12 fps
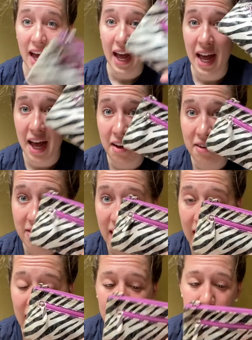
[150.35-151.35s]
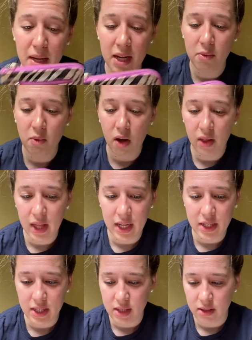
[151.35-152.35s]
I have a mini
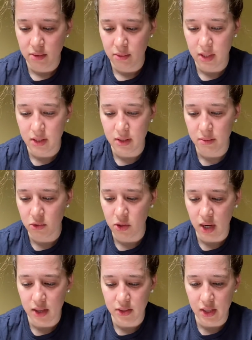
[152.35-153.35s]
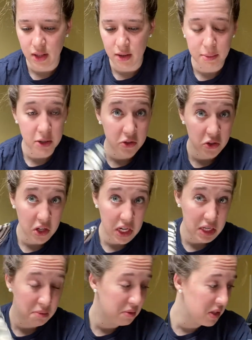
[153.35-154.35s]
wallet with some drugs and other personal
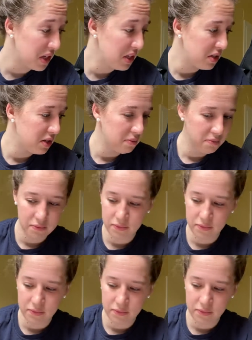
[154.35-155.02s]
items in it.